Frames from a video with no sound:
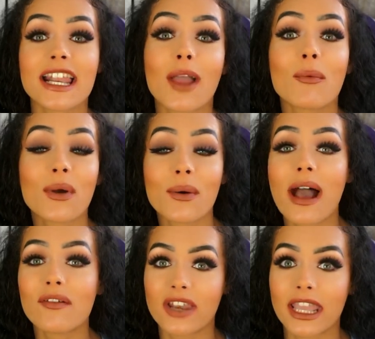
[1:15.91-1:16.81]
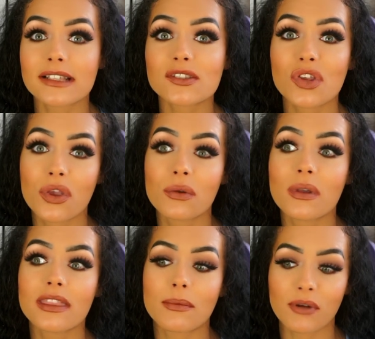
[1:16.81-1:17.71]
and I will have links
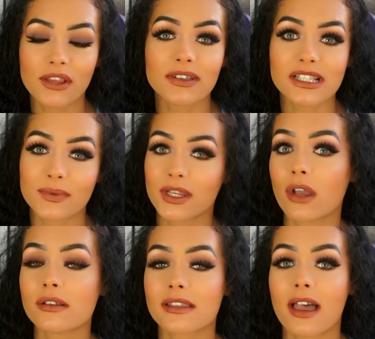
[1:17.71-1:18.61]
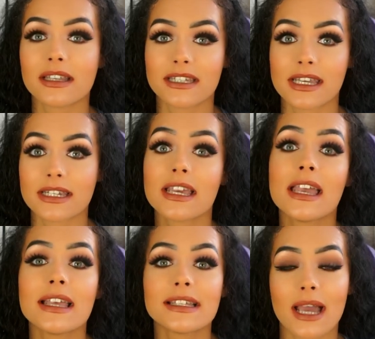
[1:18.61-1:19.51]
to the previous videos that I did
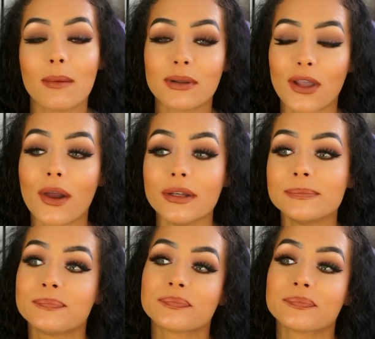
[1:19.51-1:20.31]
down below.